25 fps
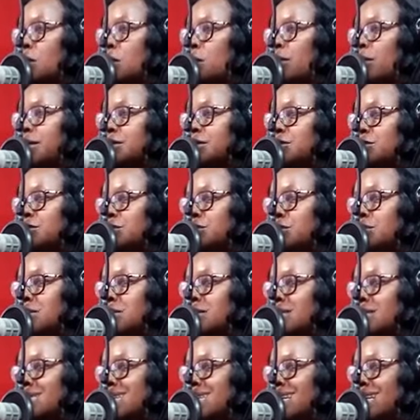were due to
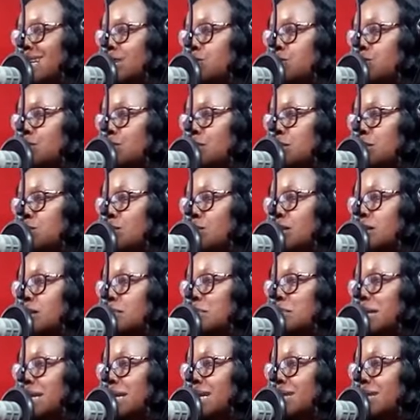the synergy between the
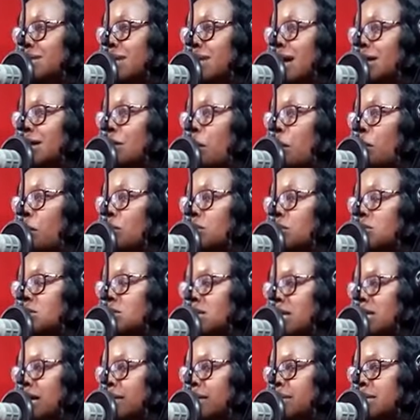police and other
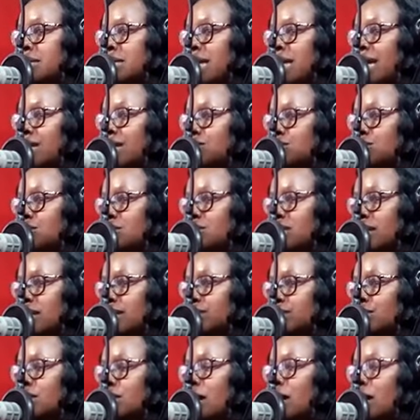security
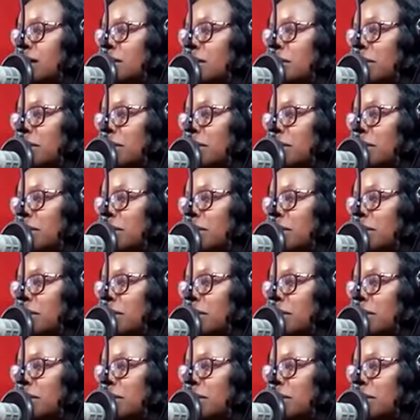agencies,